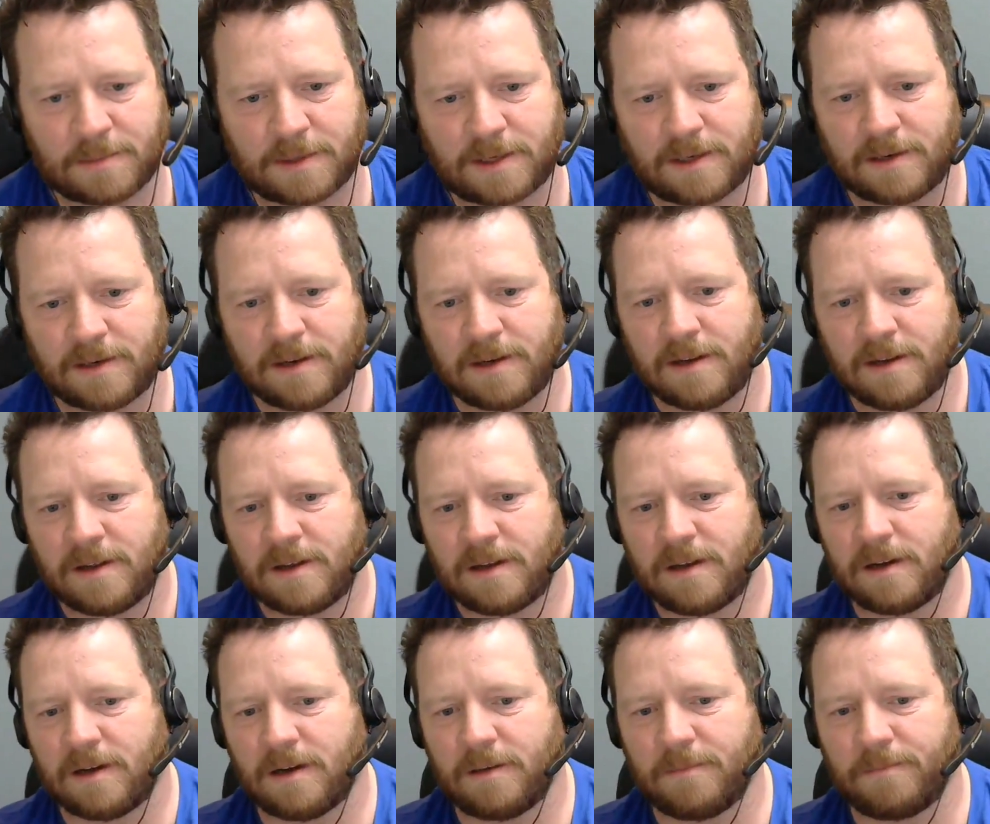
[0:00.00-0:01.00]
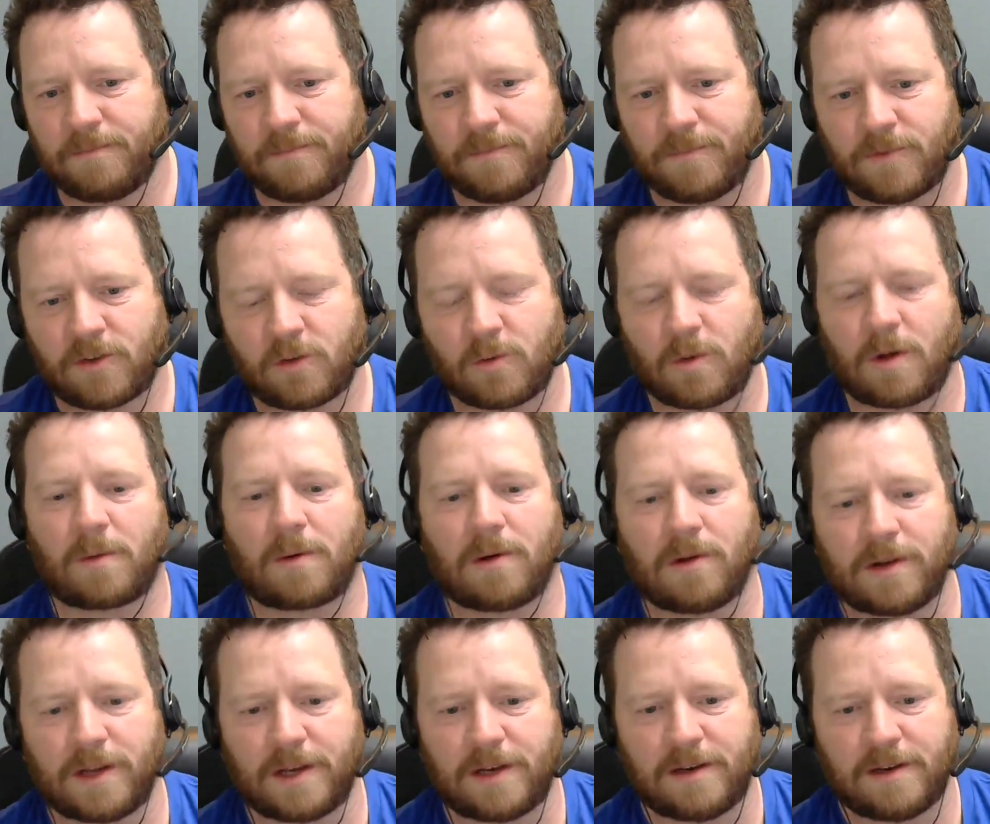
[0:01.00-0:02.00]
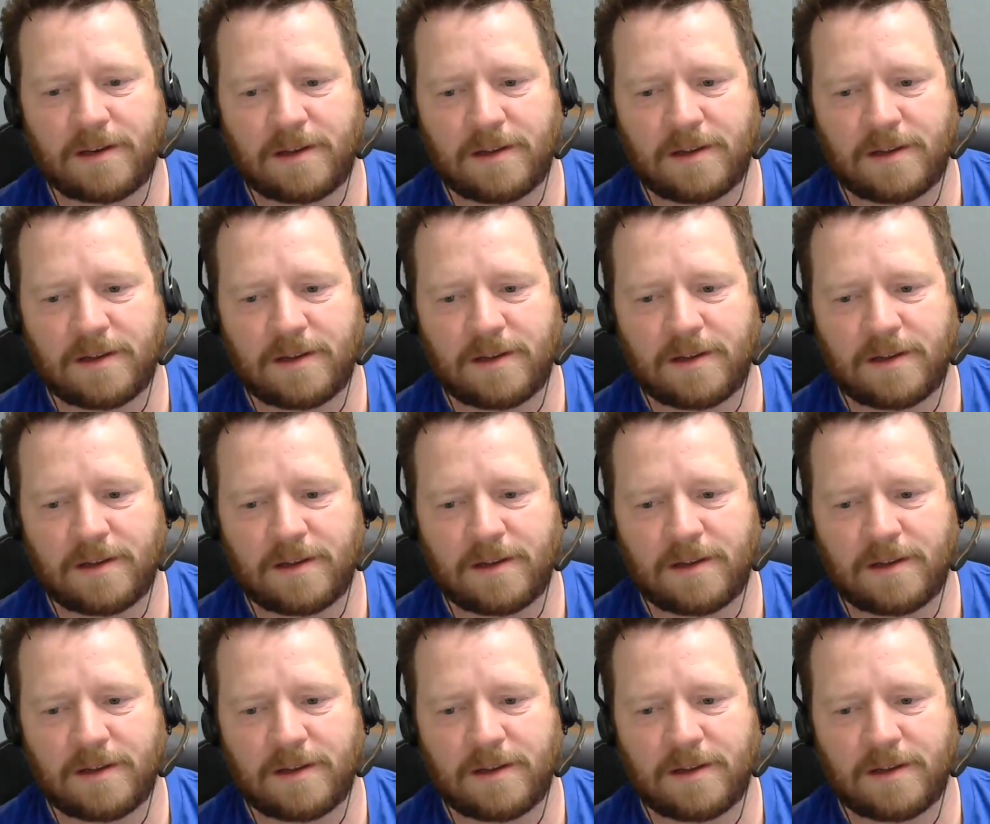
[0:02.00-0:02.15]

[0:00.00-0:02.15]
But so while we're on it,